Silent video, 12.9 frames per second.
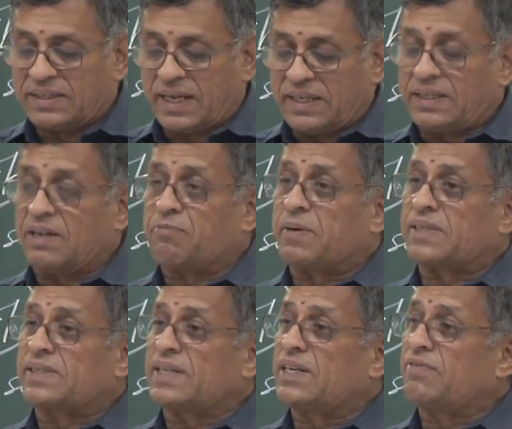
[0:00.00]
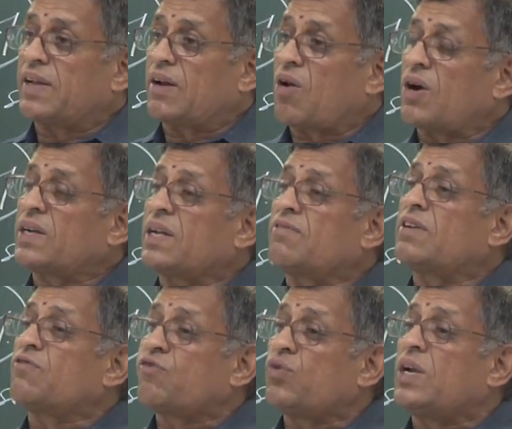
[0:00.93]
30% were not
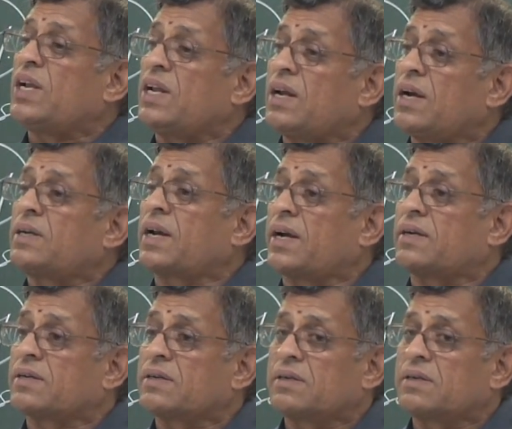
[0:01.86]
even fully literate.